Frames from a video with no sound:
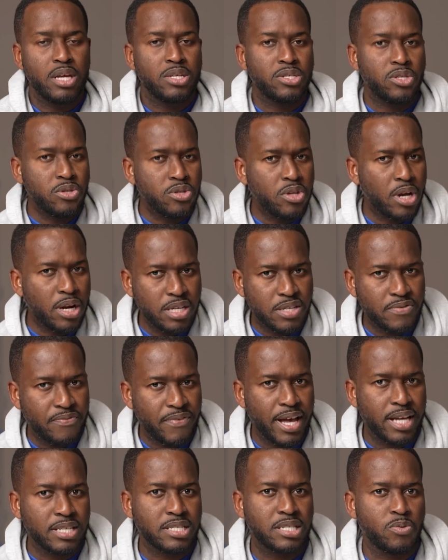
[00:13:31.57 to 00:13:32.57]
Still not as
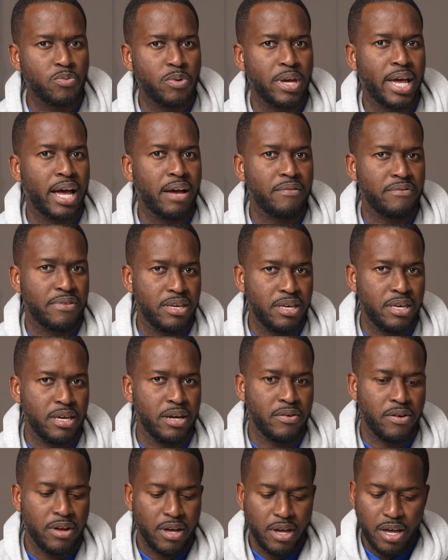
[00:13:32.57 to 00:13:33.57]
fast as we have
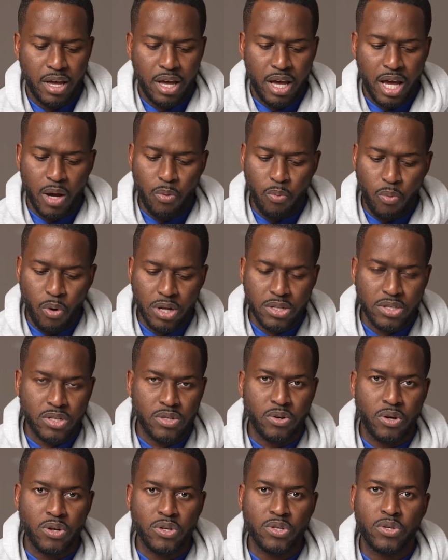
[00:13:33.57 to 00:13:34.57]
here. I want
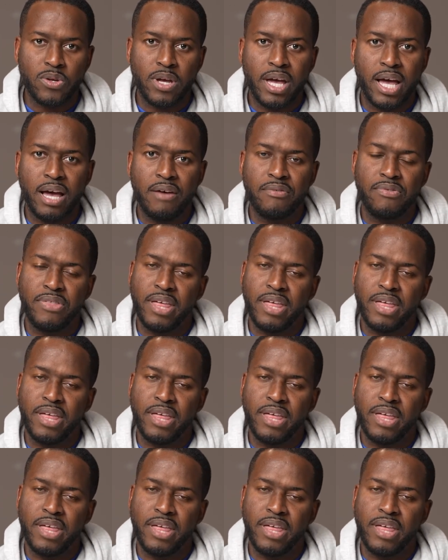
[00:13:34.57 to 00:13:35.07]
to also have